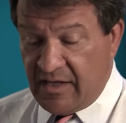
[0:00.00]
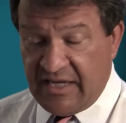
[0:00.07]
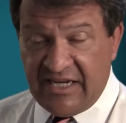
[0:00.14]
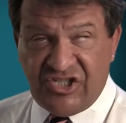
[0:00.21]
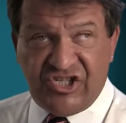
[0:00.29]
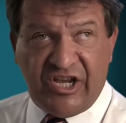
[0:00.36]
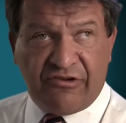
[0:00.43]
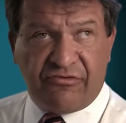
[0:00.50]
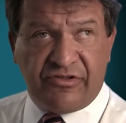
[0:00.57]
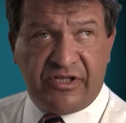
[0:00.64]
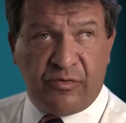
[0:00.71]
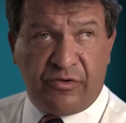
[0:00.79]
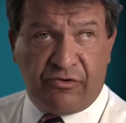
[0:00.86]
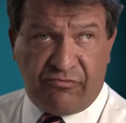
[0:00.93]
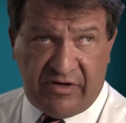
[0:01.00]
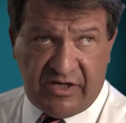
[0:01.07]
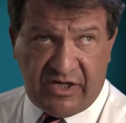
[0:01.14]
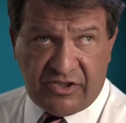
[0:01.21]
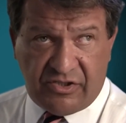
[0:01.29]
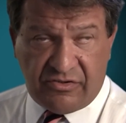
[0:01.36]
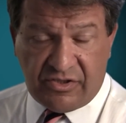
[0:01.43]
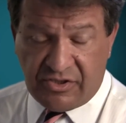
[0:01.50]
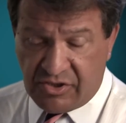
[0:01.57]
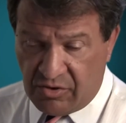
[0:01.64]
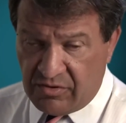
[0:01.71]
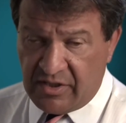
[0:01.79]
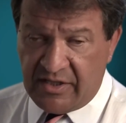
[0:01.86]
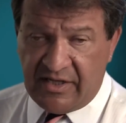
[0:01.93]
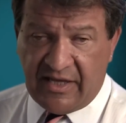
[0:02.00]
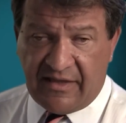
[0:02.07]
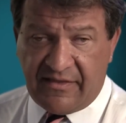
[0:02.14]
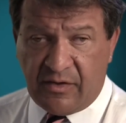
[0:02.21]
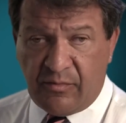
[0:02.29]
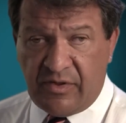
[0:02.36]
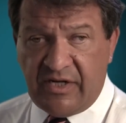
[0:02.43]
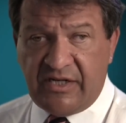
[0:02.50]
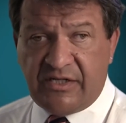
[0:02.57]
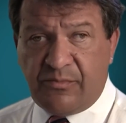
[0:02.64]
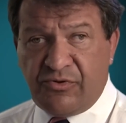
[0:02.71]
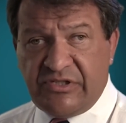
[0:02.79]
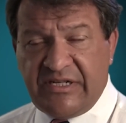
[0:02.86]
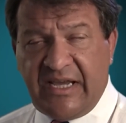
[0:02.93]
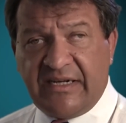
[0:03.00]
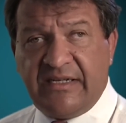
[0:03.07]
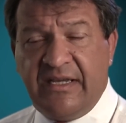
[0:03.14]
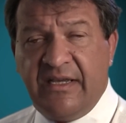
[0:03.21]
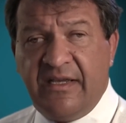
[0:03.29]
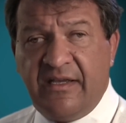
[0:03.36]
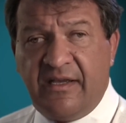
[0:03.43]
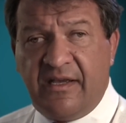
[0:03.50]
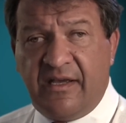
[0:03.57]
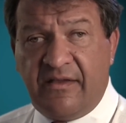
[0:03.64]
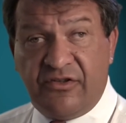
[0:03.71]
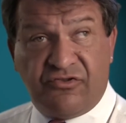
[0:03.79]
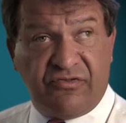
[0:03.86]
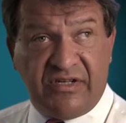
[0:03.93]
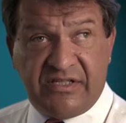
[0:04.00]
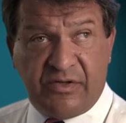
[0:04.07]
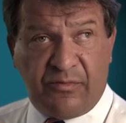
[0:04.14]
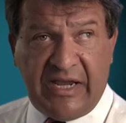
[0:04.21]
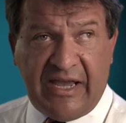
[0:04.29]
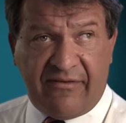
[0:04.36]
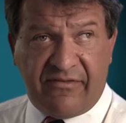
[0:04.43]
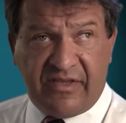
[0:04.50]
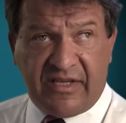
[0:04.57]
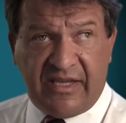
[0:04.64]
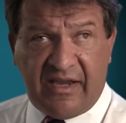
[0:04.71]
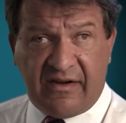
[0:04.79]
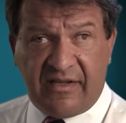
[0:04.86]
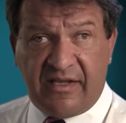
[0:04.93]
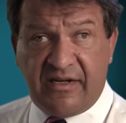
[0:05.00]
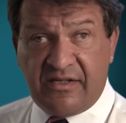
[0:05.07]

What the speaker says: in general, deal with green issues? Certainly, I think we need to protect the trees that we have in the county.